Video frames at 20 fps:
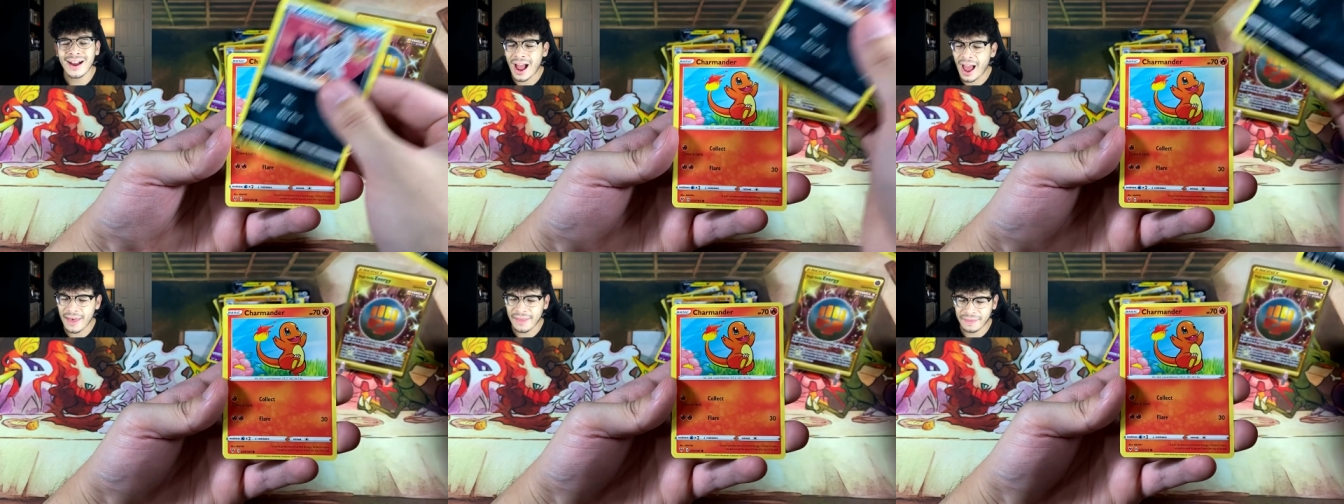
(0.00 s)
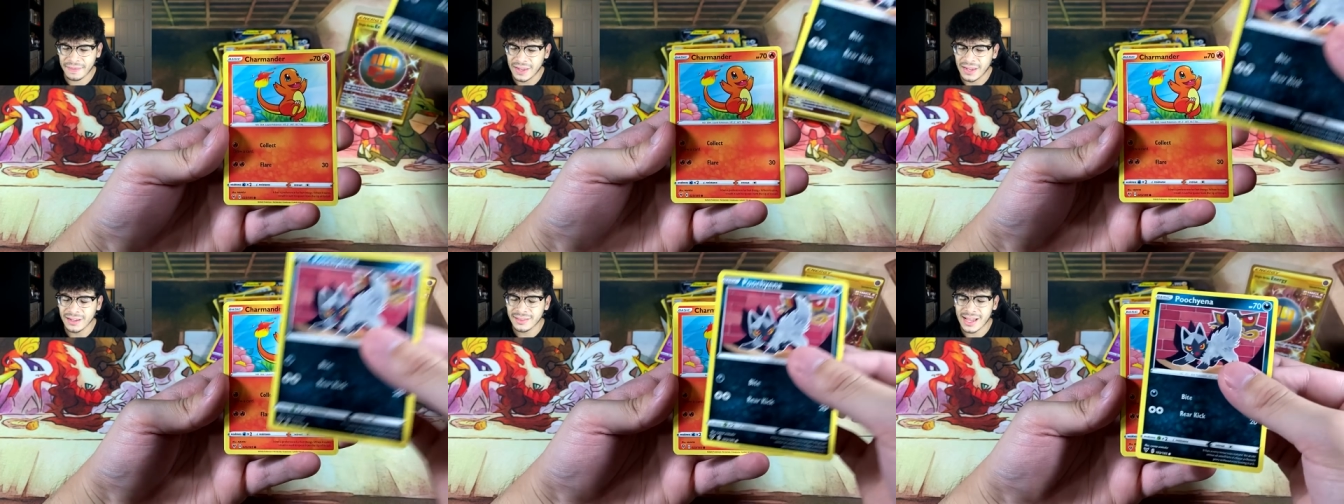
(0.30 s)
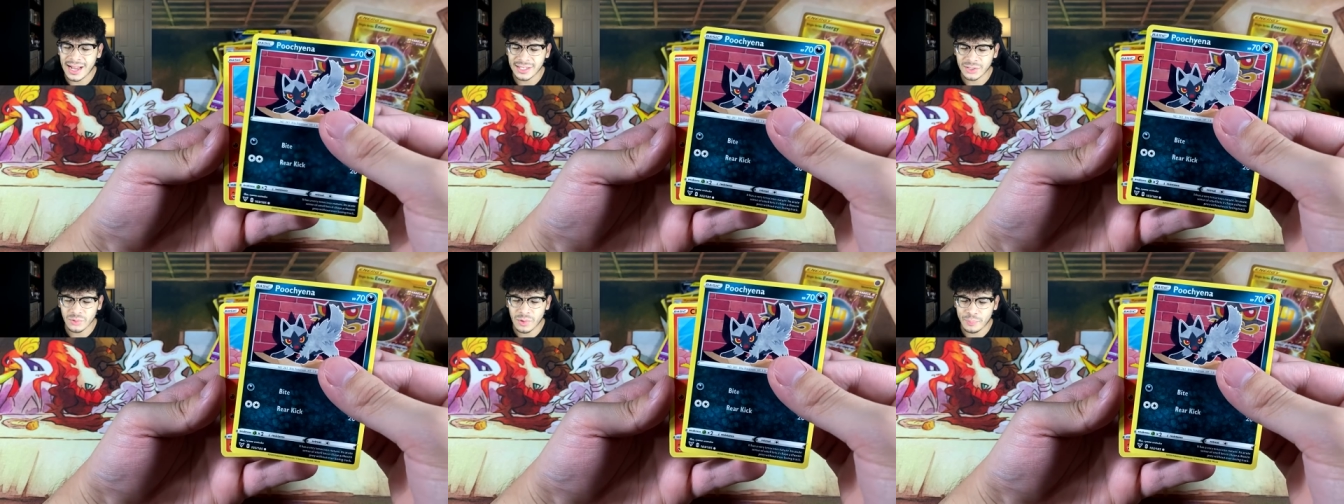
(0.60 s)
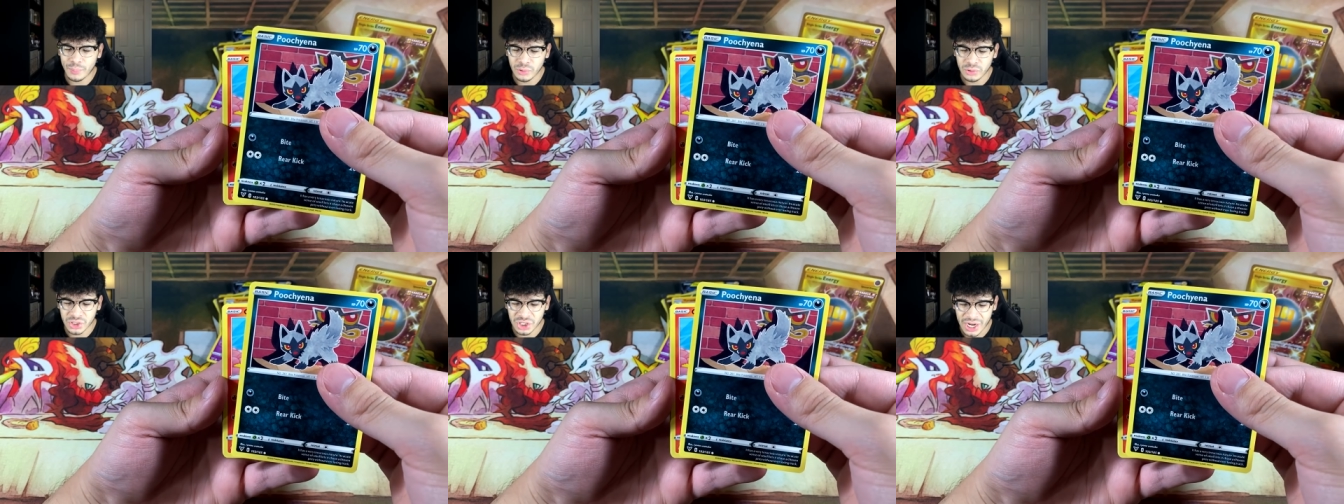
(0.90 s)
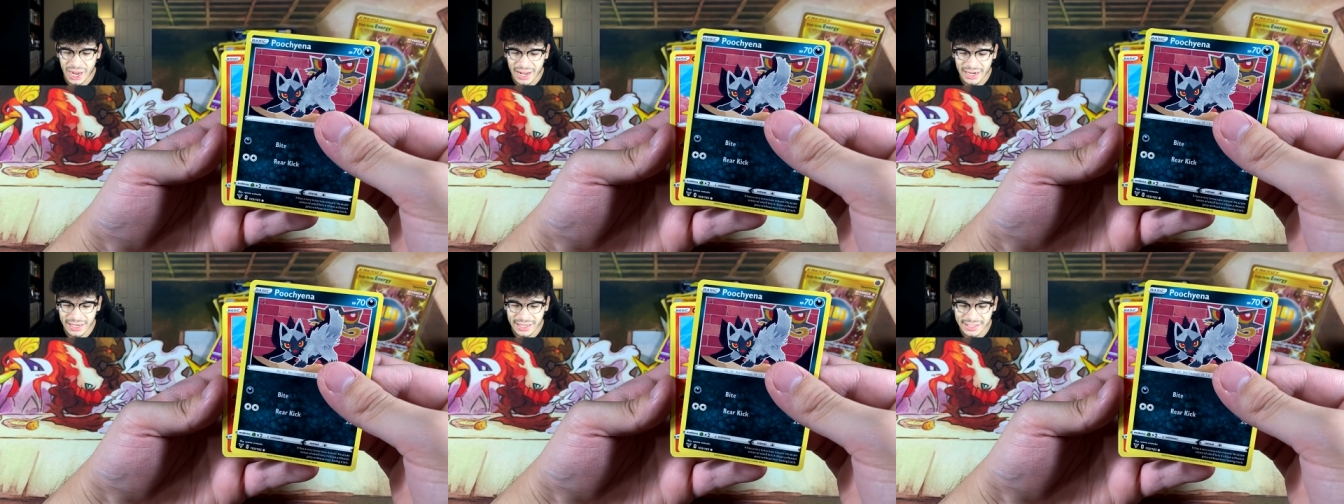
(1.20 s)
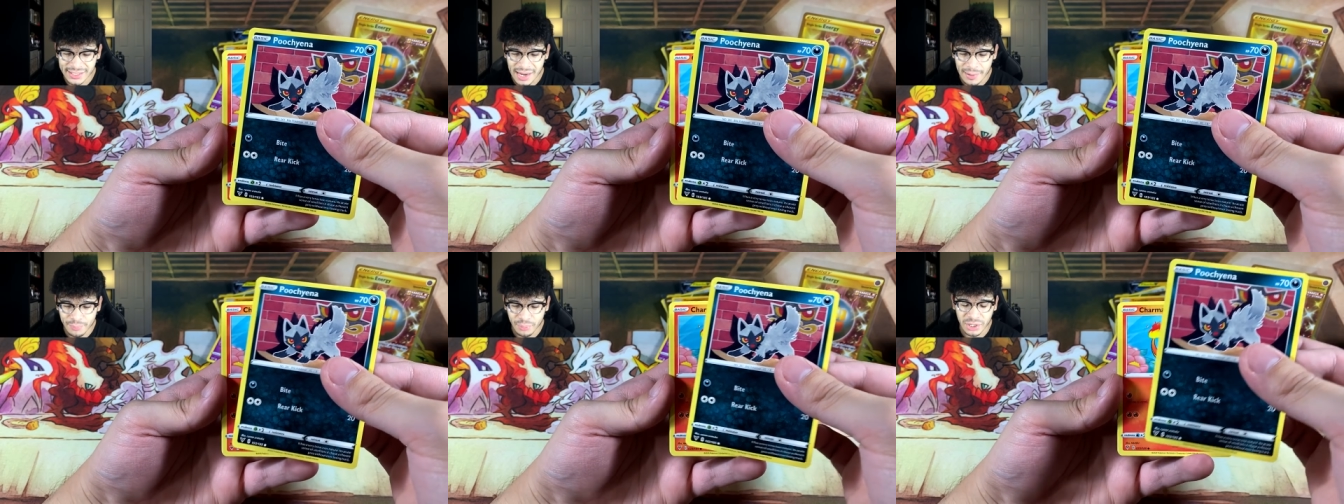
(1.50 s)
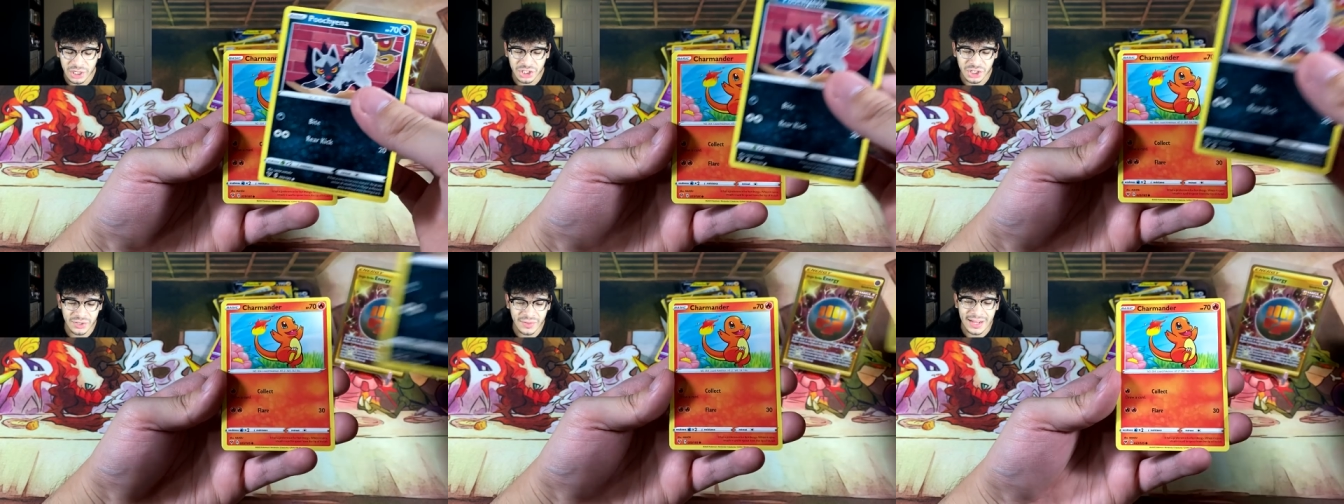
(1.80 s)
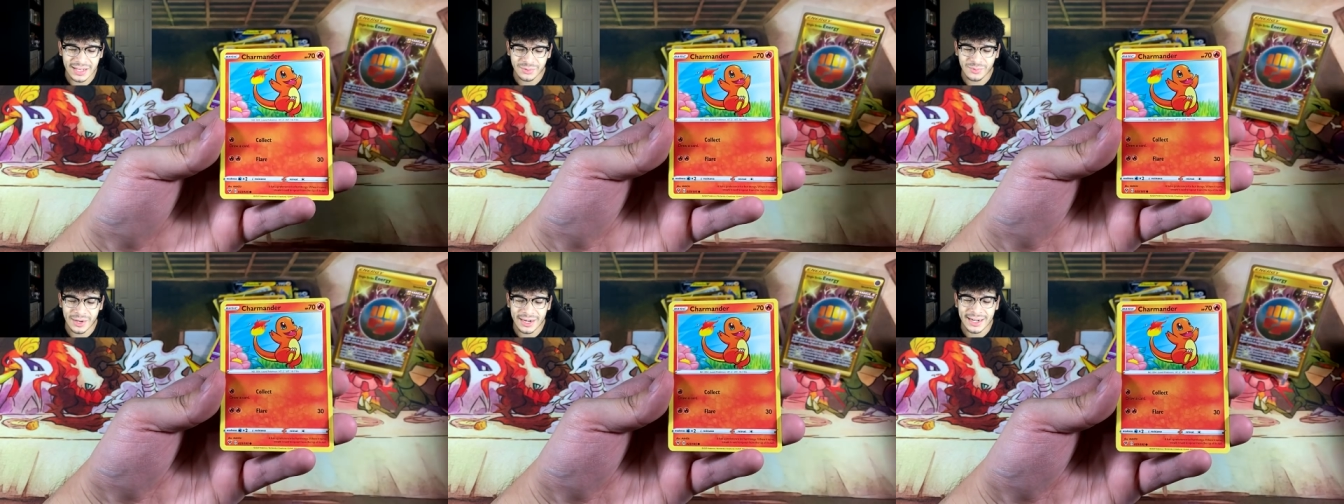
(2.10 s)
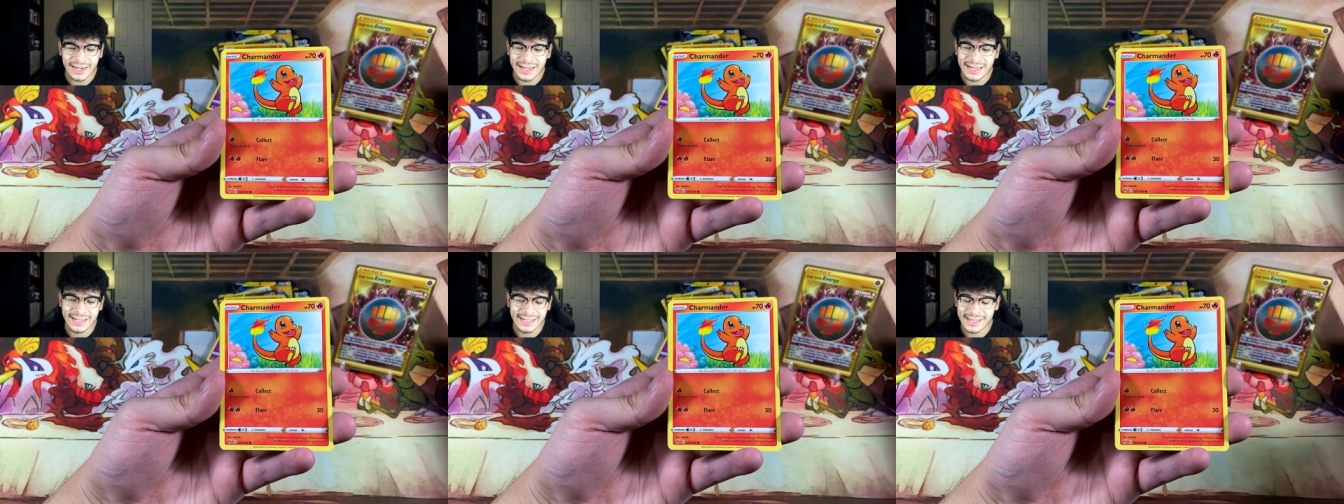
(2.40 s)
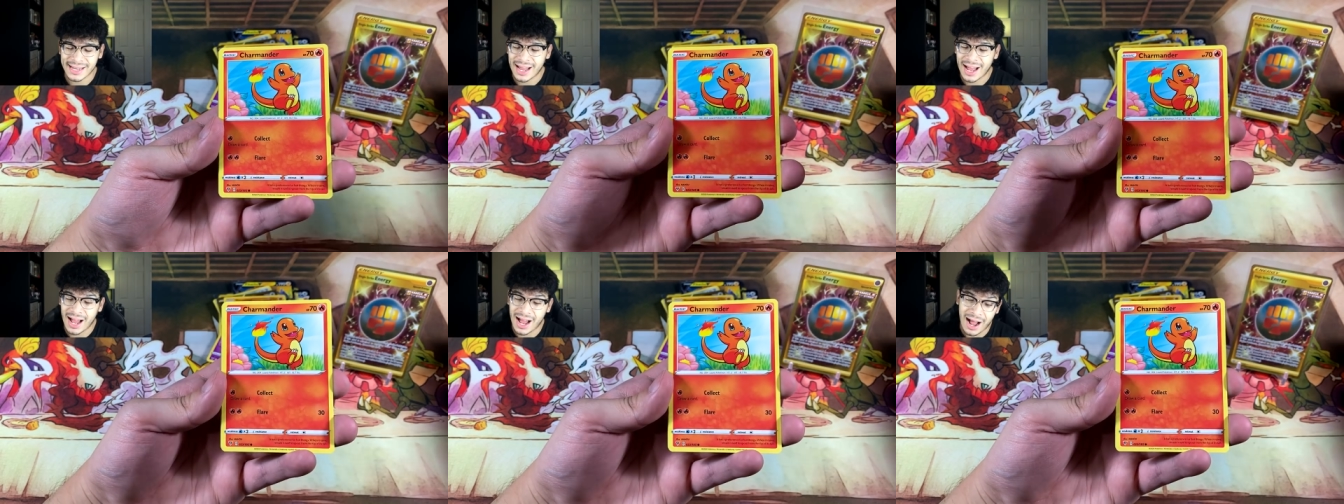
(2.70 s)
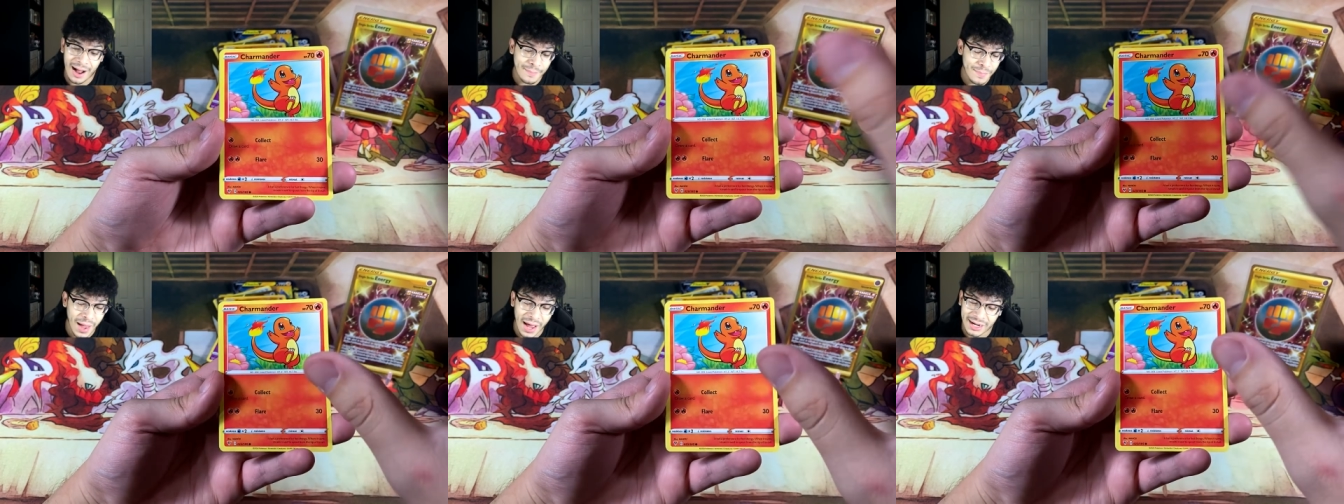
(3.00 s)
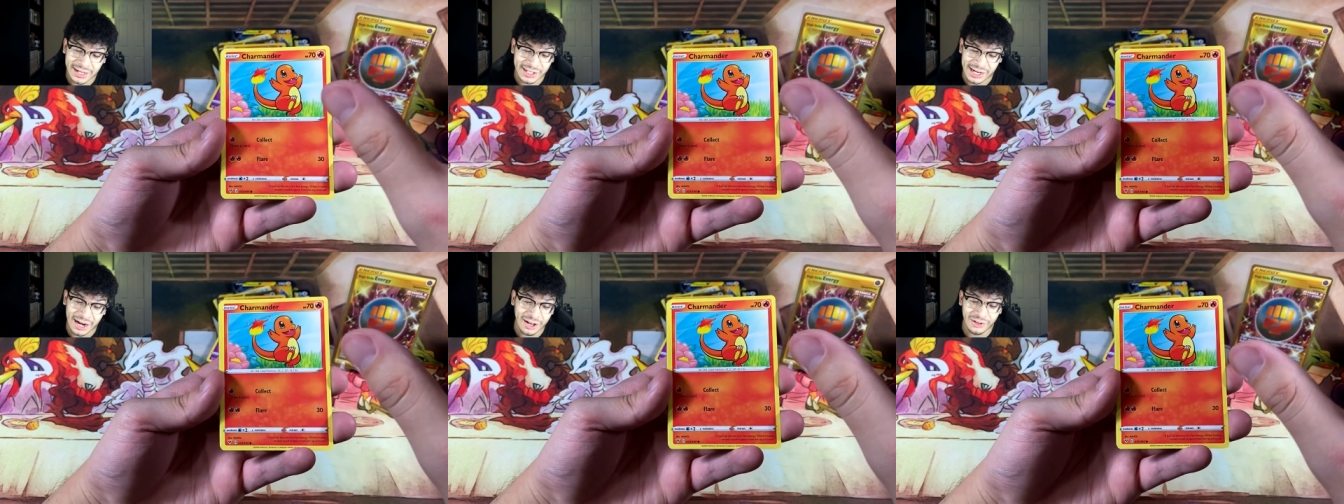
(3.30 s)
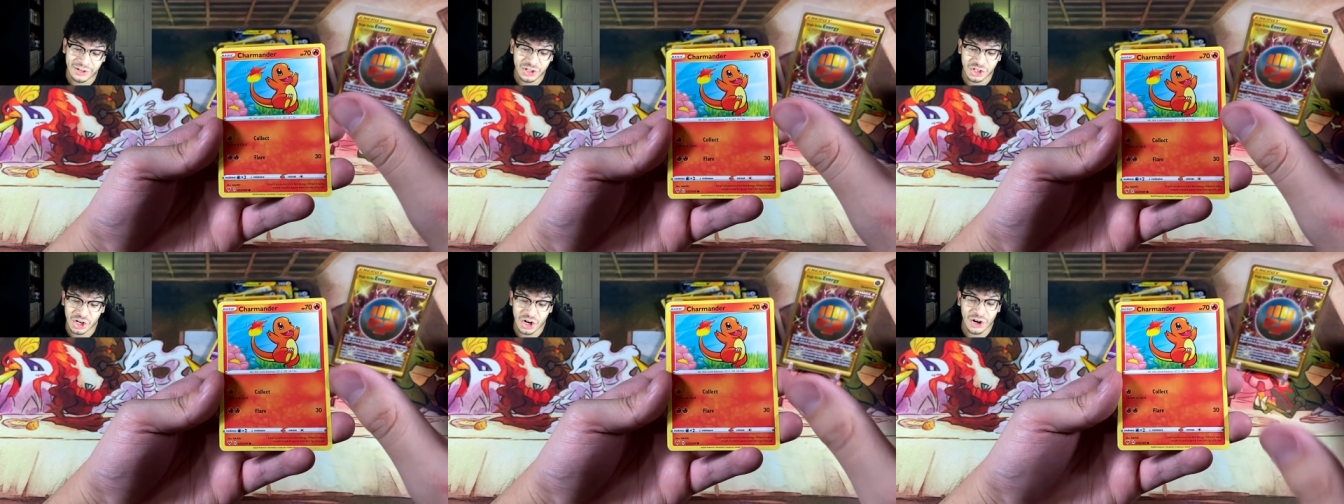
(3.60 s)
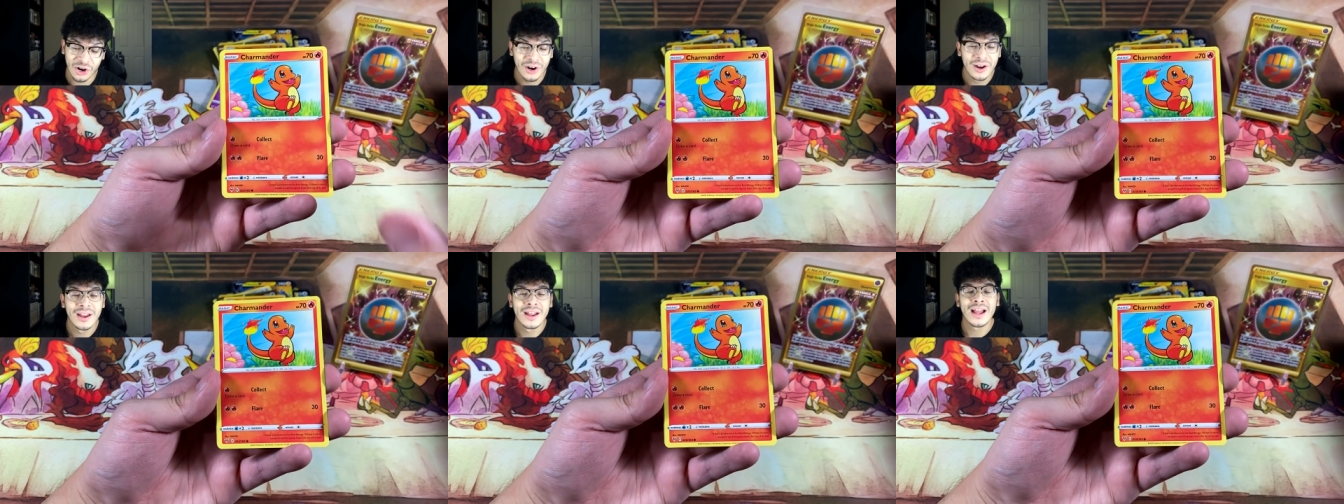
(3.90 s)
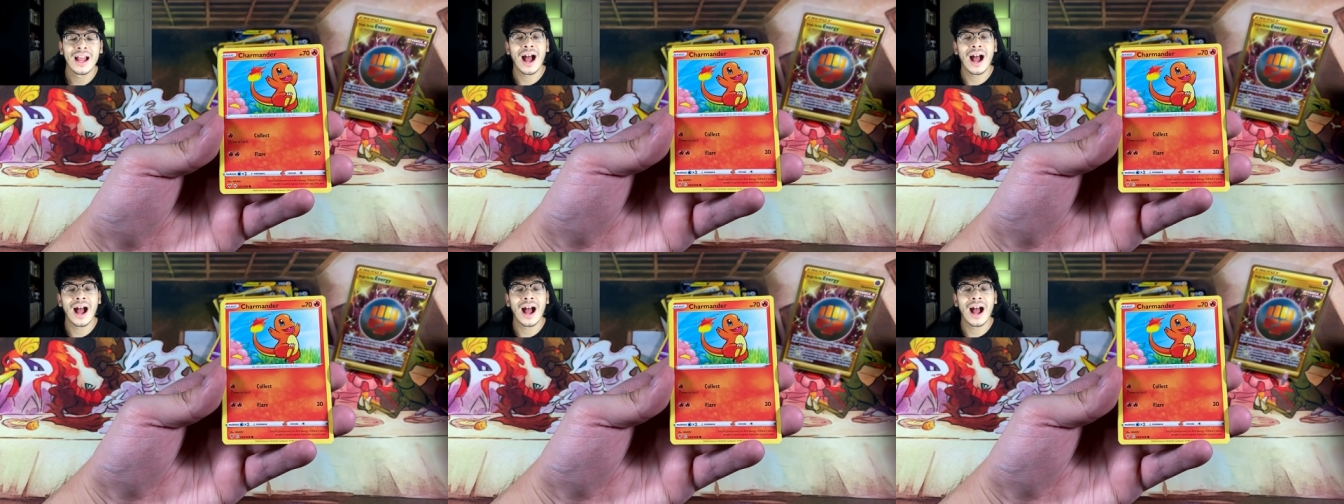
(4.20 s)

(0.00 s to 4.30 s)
I think that's what Poochyena is. I'm pretty sure that's what it is. I'm not entirely sure.